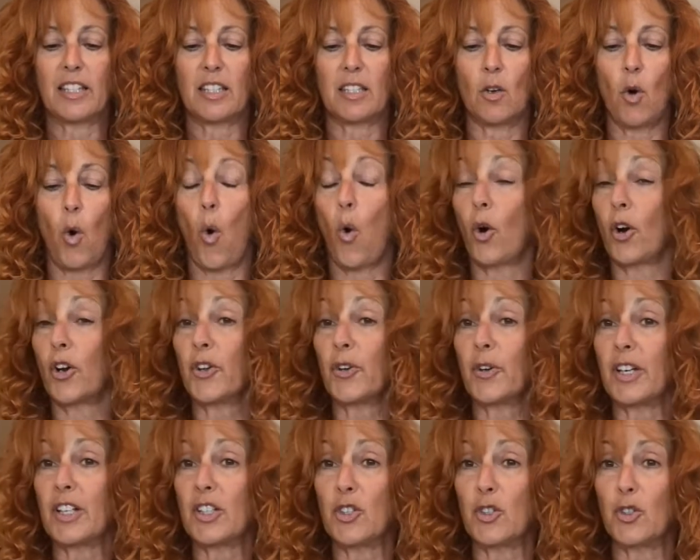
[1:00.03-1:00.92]
or you
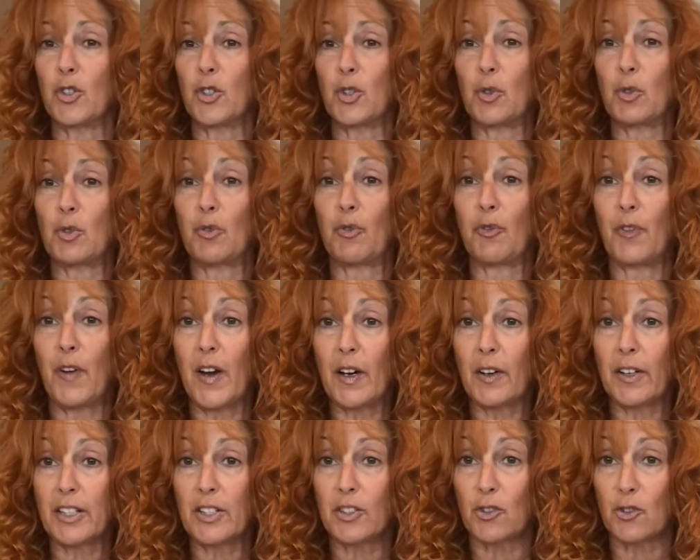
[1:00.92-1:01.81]
can just use
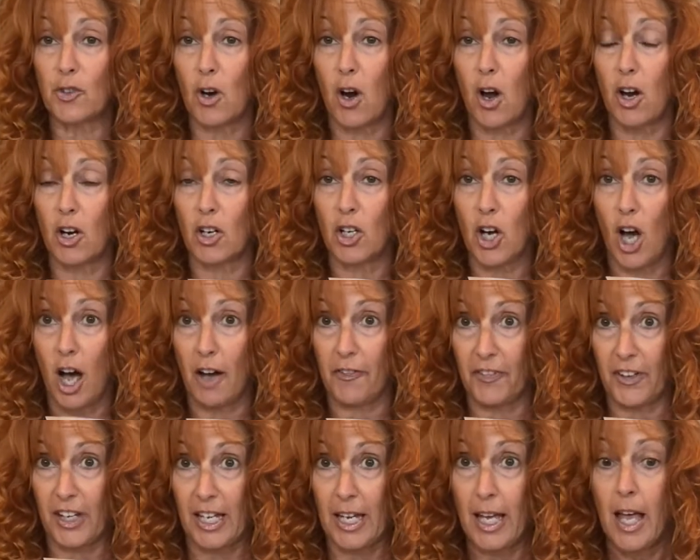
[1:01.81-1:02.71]
very strong
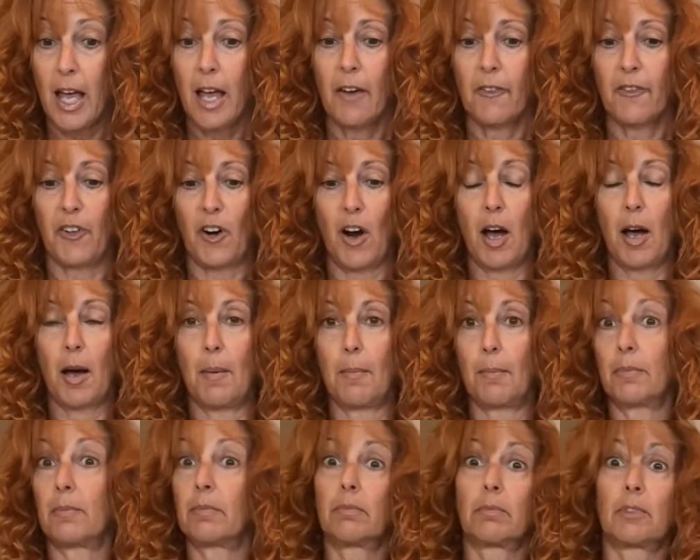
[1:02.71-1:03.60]
coffee
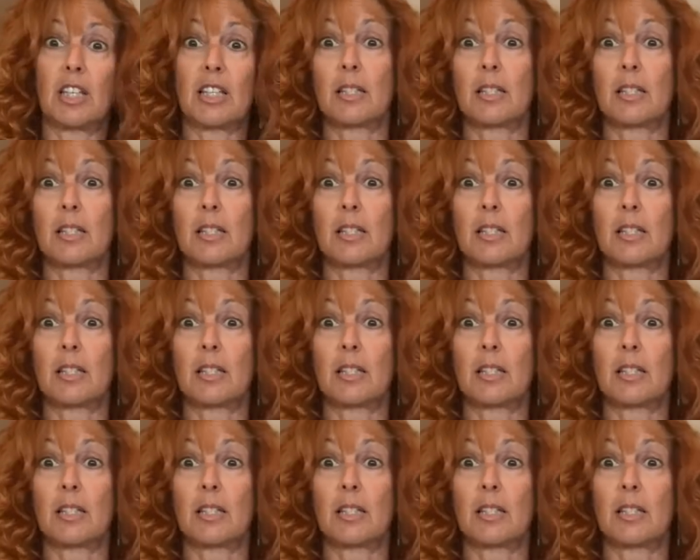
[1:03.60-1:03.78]
from this